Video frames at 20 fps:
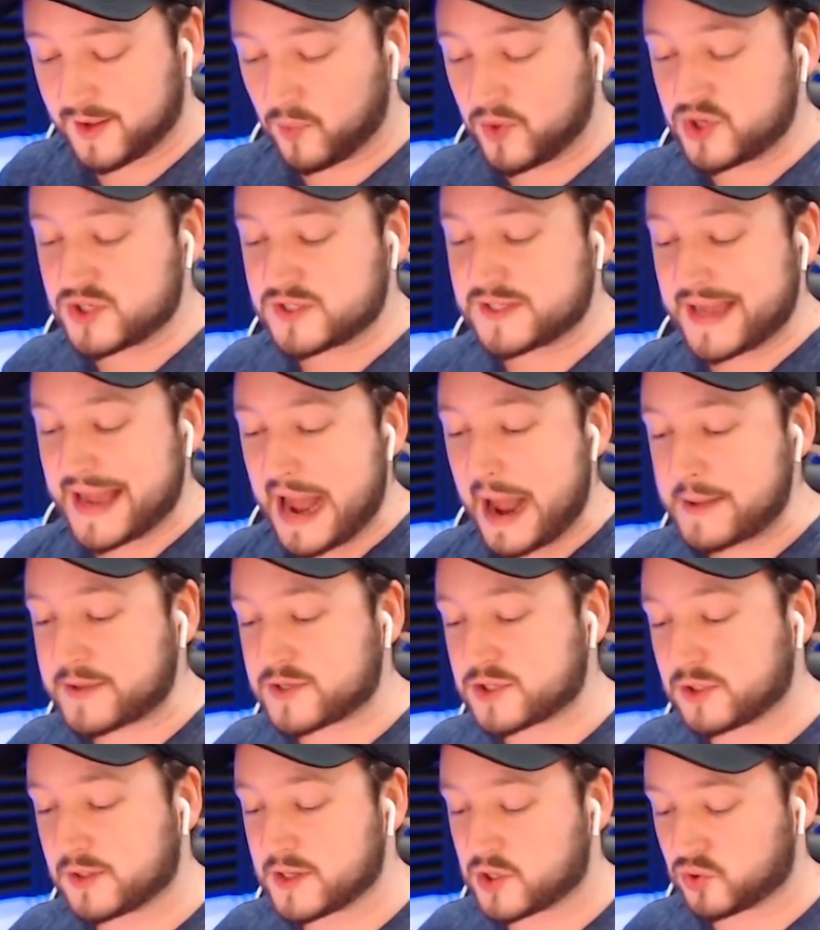We just
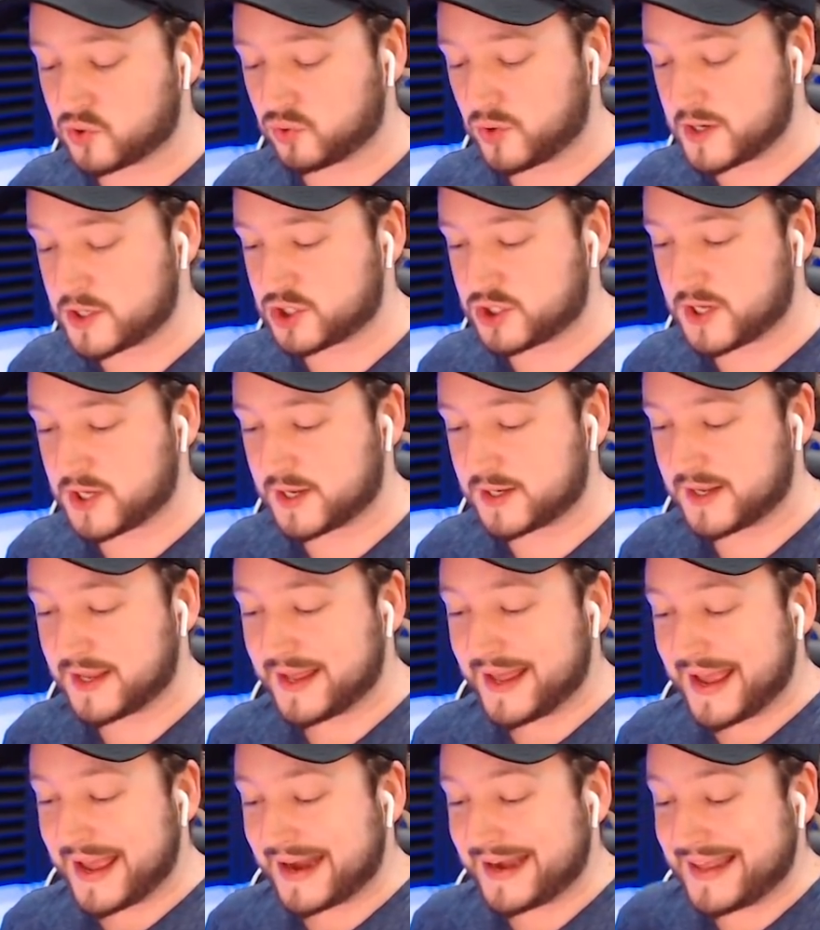absolutely crushed it.
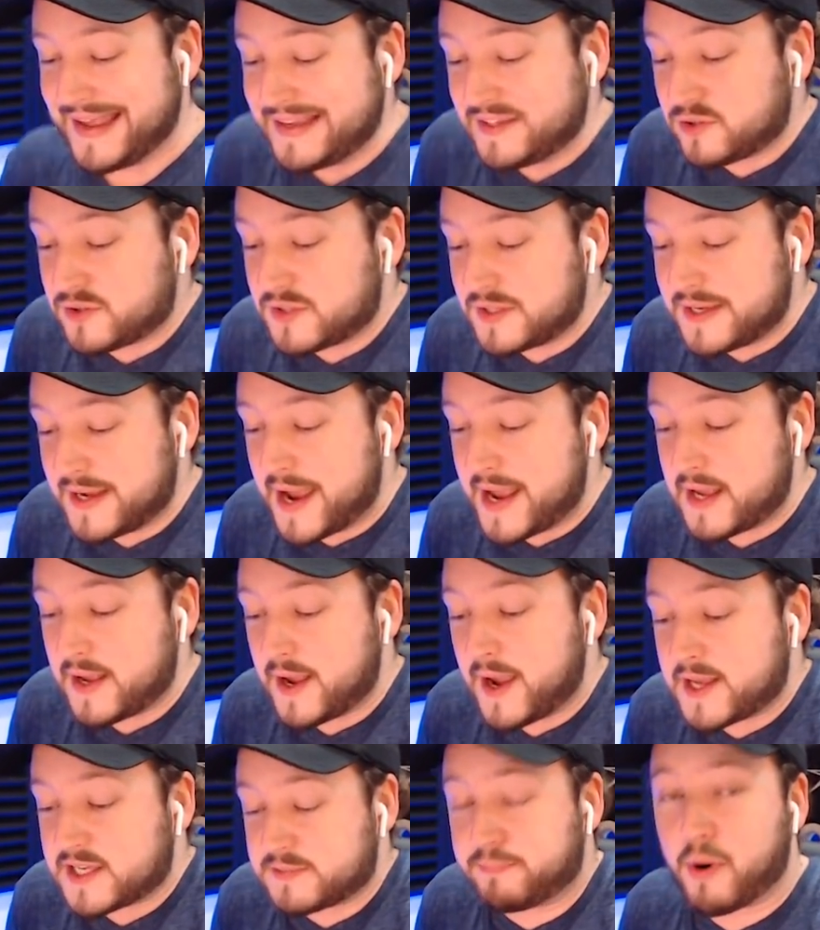And he's using a,
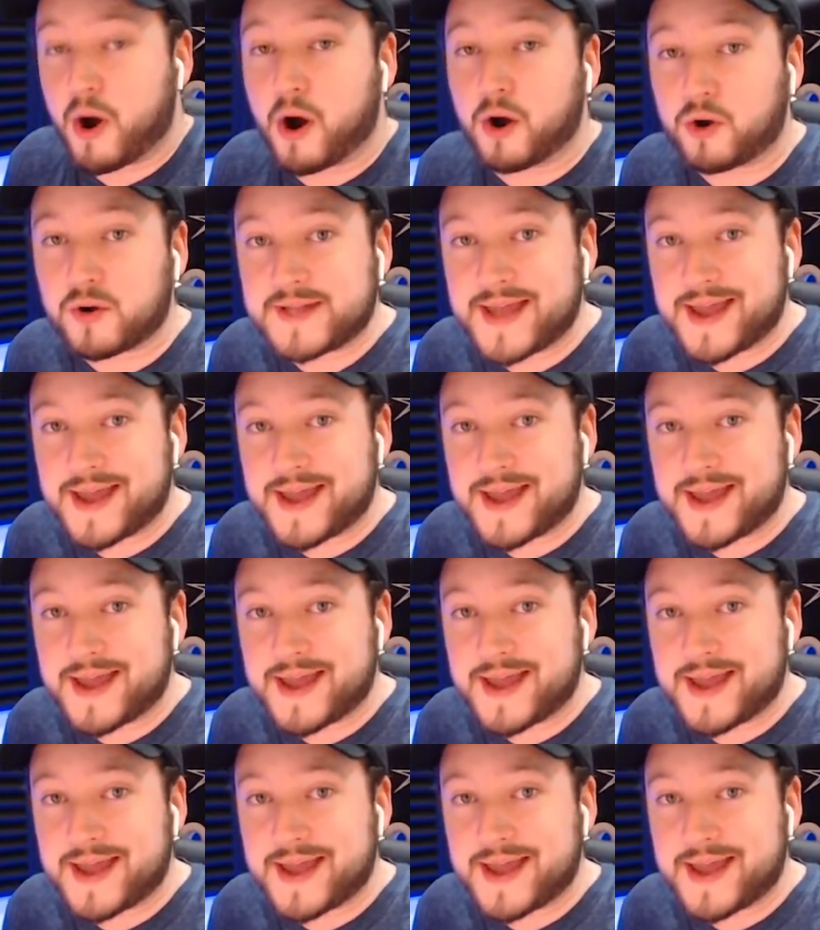a spawner